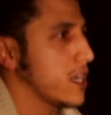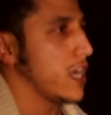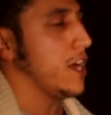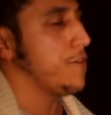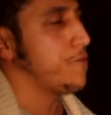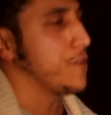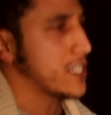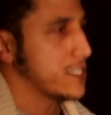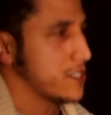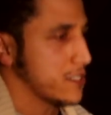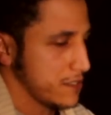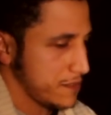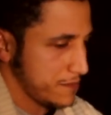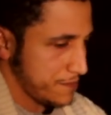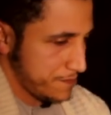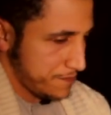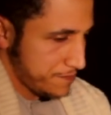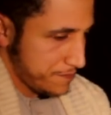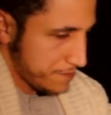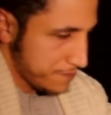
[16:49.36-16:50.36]
I'm
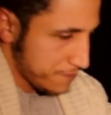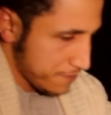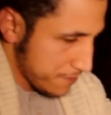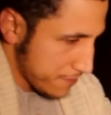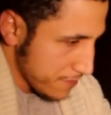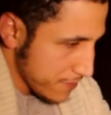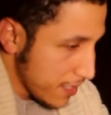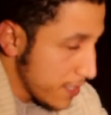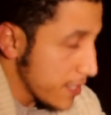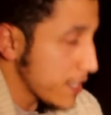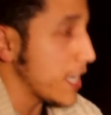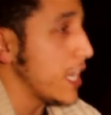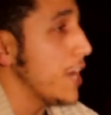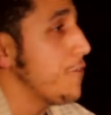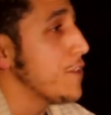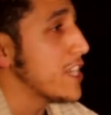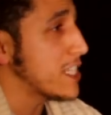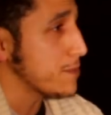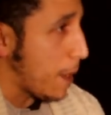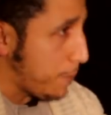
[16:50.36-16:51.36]
talking to the background. Can
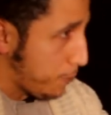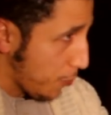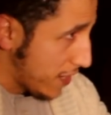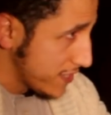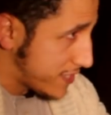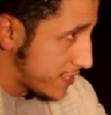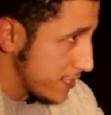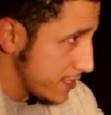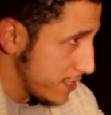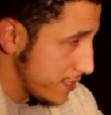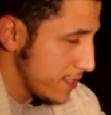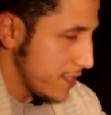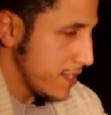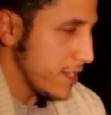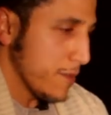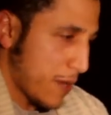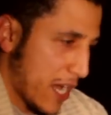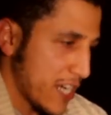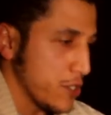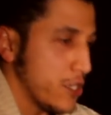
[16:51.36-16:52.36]
I finish my
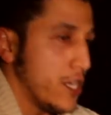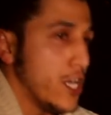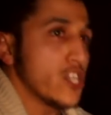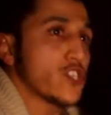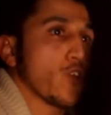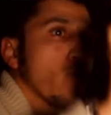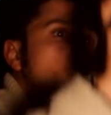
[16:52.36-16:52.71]
point?